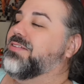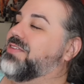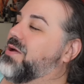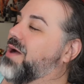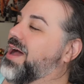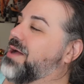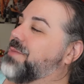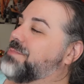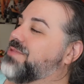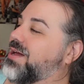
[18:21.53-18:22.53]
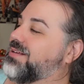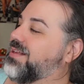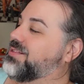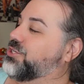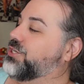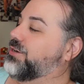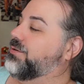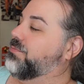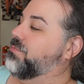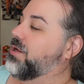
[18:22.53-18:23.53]
so um, I'm not exactly
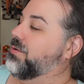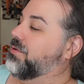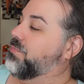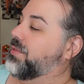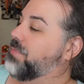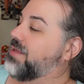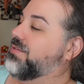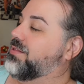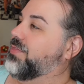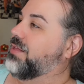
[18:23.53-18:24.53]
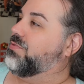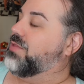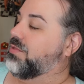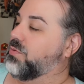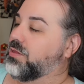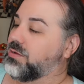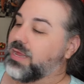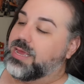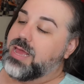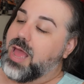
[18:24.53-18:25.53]
sure what it was, but basically that's that's what it looked
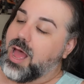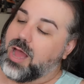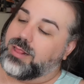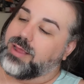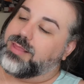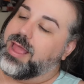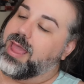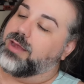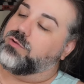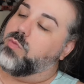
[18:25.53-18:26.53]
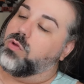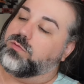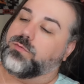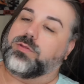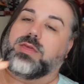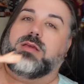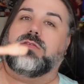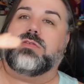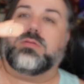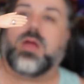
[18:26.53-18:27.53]
like. I like the hand mold for
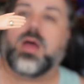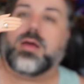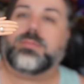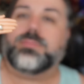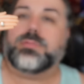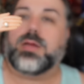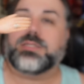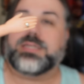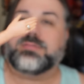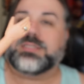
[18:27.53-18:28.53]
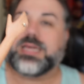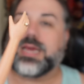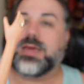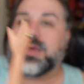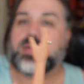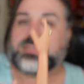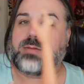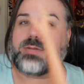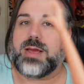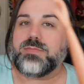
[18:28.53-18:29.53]
these. Um, I just have to say,
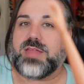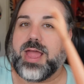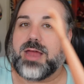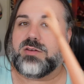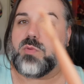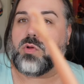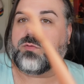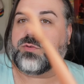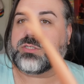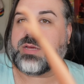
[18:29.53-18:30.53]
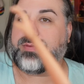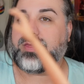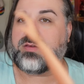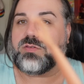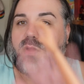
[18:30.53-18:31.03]
sometimes the hand mold for some of these